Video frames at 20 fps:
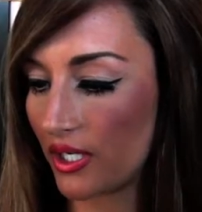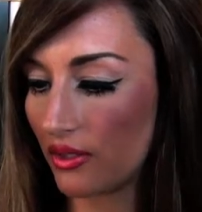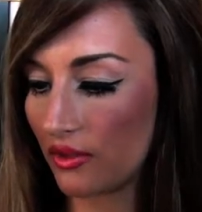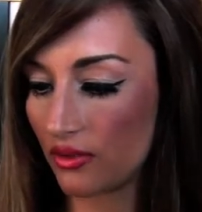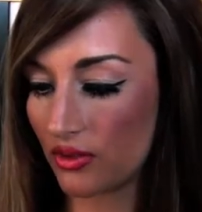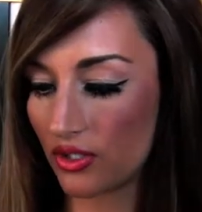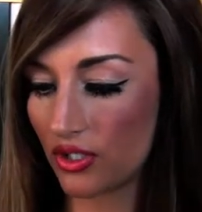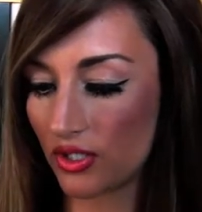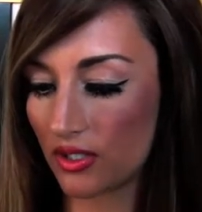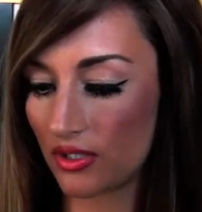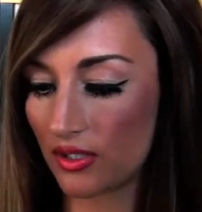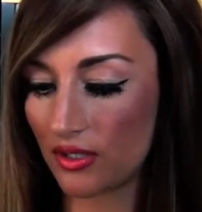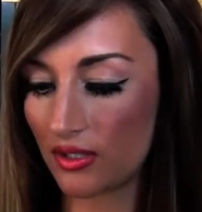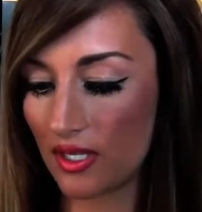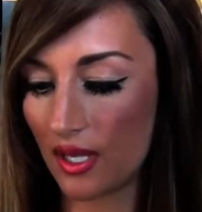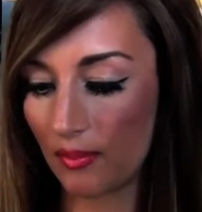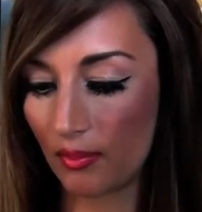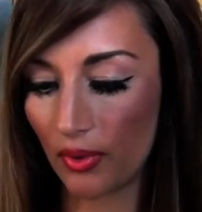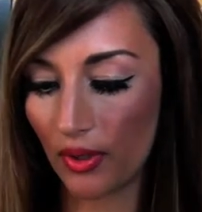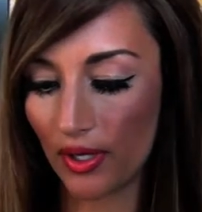use just a
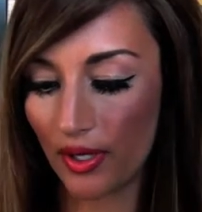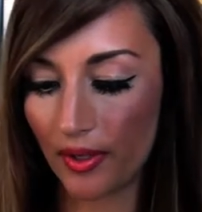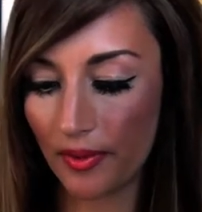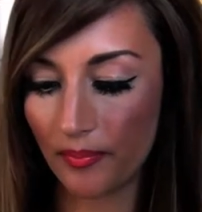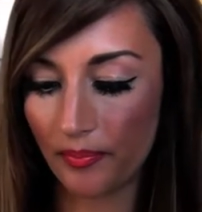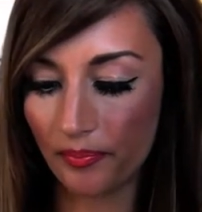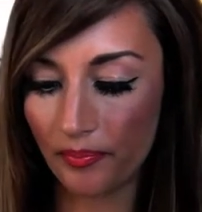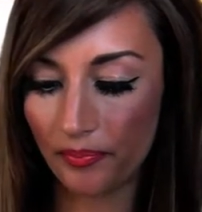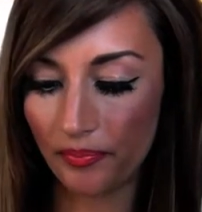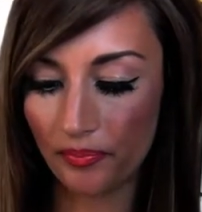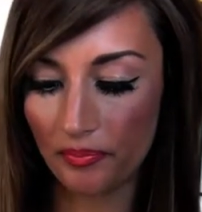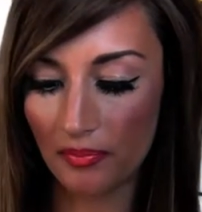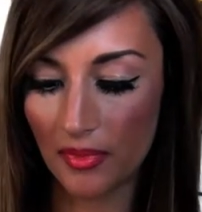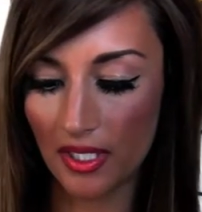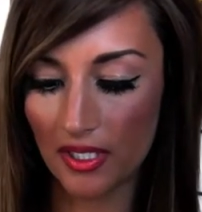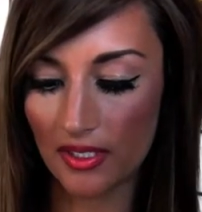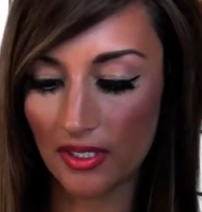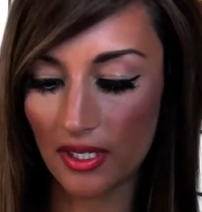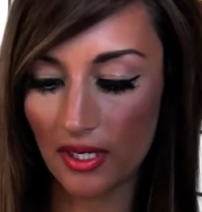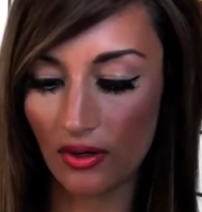separate
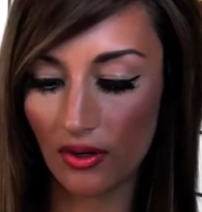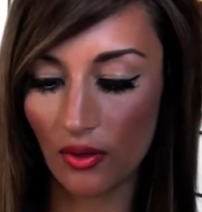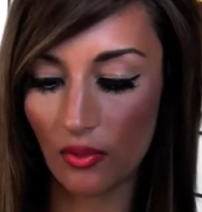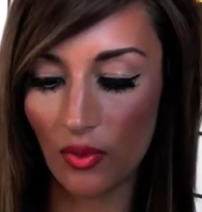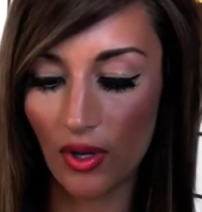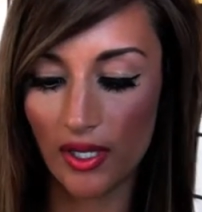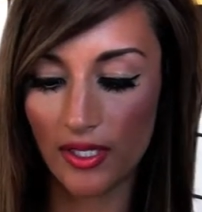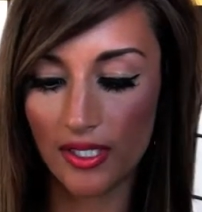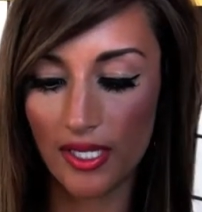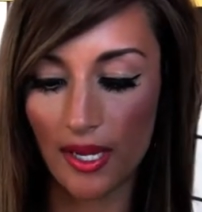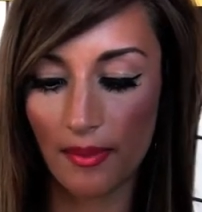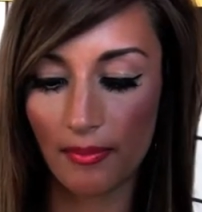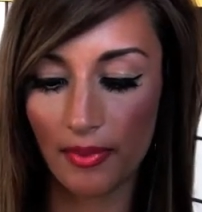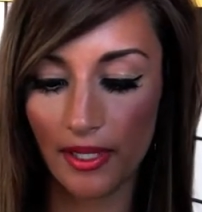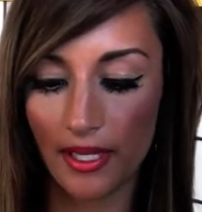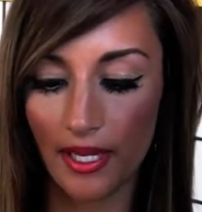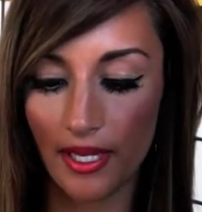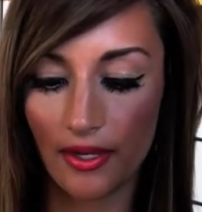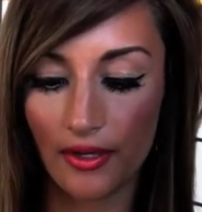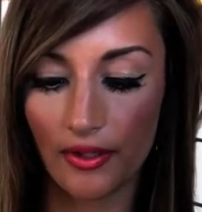mascara wand
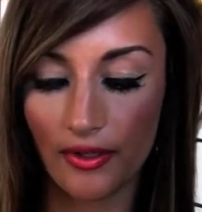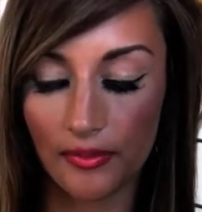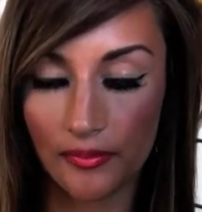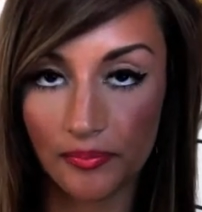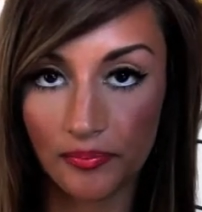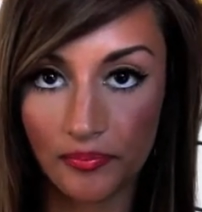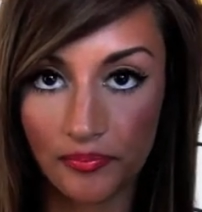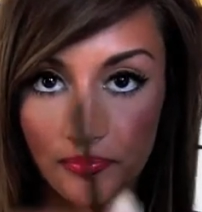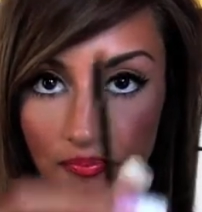applicator.